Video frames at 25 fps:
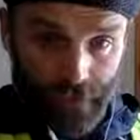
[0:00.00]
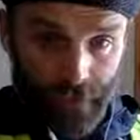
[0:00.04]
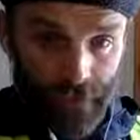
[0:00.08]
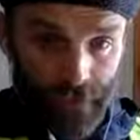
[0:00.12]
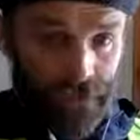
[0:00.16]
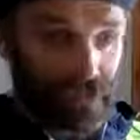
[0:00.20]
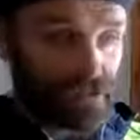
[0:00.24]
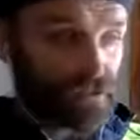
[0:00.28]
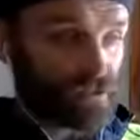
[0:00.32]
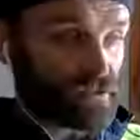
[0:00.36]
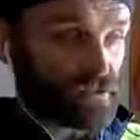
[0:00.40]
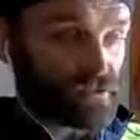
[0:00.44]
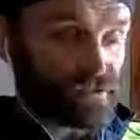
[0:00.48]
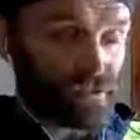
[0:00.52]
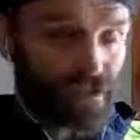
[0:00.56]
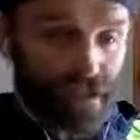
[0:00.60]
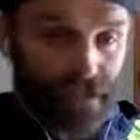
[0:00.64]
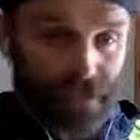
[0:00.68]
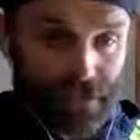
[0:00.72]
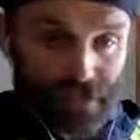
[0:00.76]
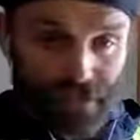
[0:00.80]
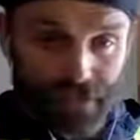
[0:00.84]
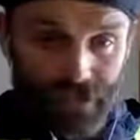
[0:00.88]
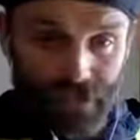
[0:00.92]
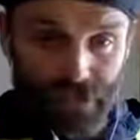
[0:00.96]
It is
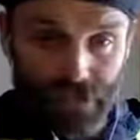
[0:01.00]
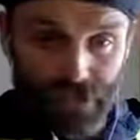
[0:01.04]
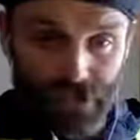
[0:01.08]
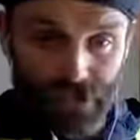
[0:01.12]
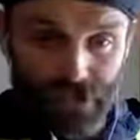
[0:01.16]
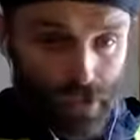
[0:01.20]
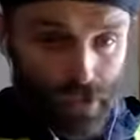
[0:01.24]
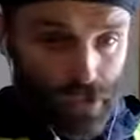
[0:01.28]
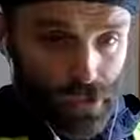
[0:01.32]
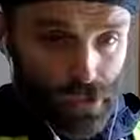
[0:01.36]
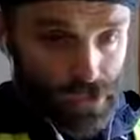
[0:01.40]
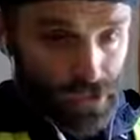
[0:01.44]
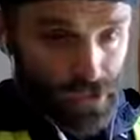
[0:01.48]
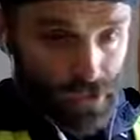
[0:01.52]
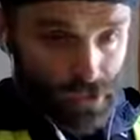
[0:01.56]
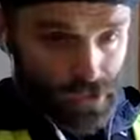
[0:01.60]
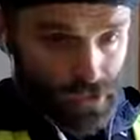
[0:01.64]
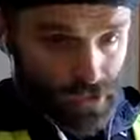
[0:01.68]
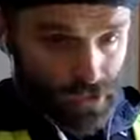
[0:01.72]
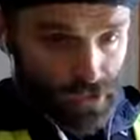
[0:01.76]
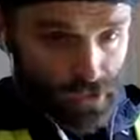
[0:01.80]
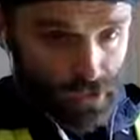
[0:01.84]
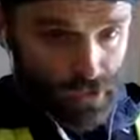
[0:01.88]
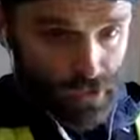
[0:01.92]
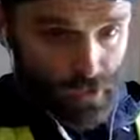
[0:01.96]
Satan's church, not
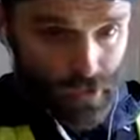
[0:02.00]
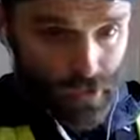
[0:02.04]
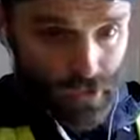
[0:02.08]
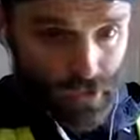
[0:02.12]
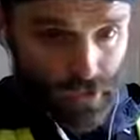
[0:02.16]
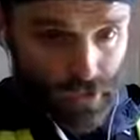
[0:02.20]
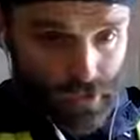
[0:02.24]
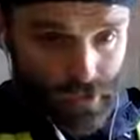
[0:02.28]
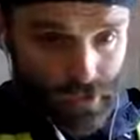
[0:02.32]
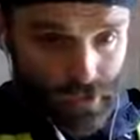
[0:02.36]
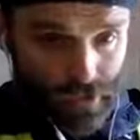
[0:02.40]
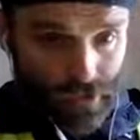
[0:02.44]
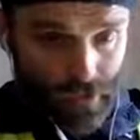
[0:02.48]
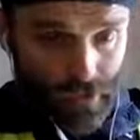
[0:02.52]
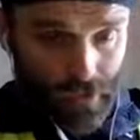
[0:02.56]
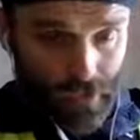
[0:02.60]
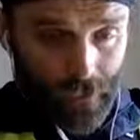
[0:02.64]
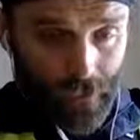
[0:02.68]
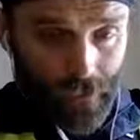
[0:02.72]
Jesus Christ's.